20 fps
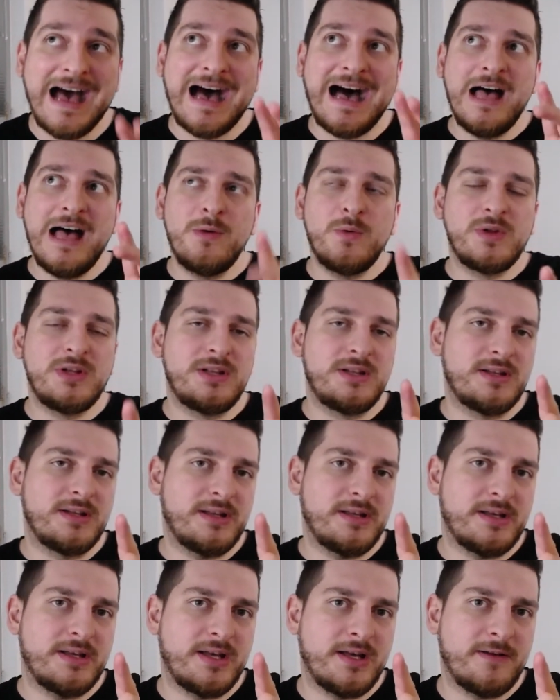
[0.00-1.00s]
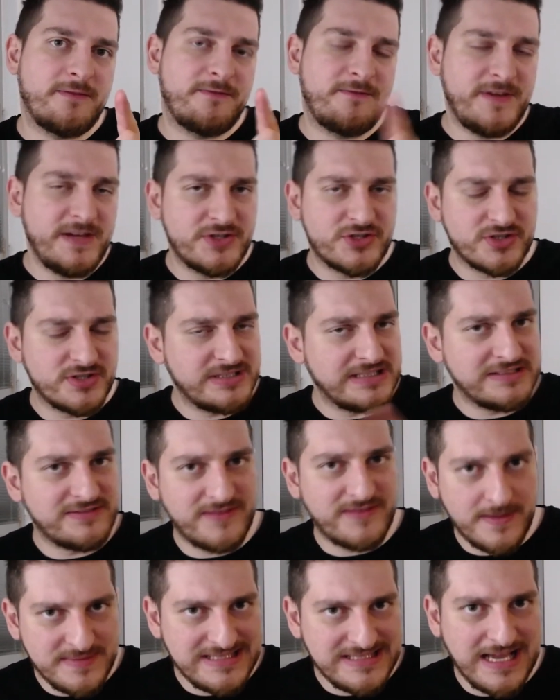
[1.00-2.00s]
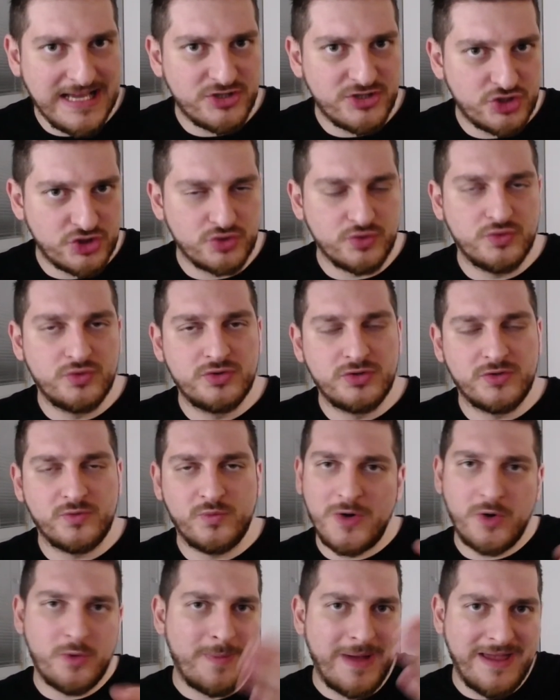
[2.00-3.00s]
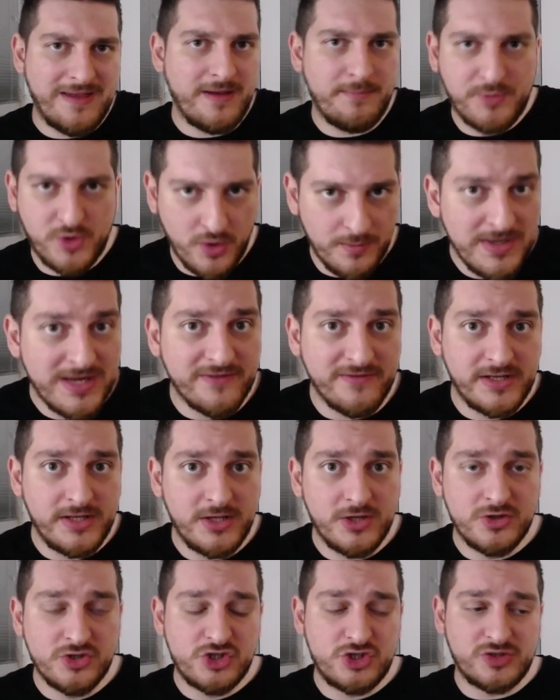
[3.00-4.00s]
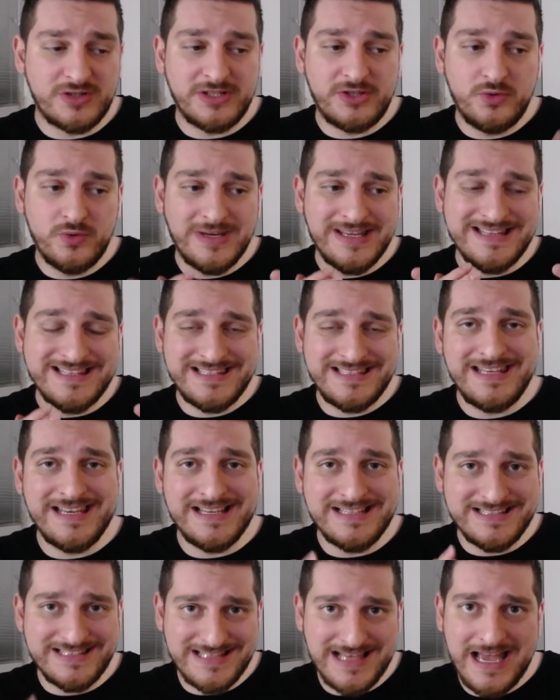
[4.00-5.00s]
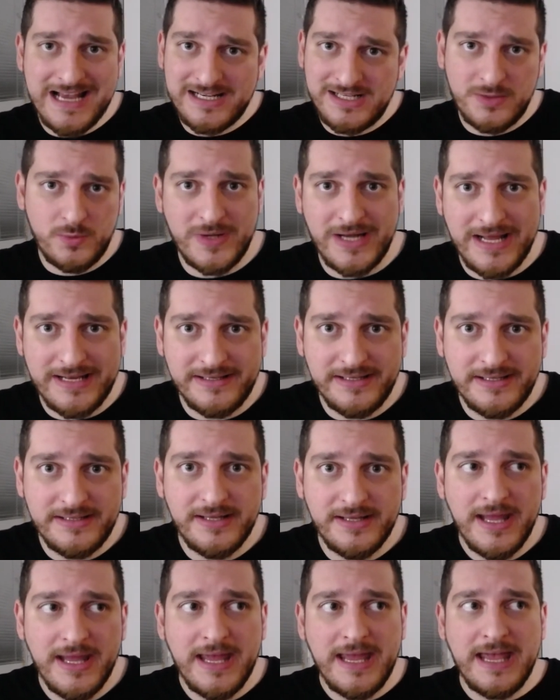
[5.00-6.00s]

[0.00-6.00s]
I will uh, feature that website soon on one of my upcoming videos so that you can see exactly what I did,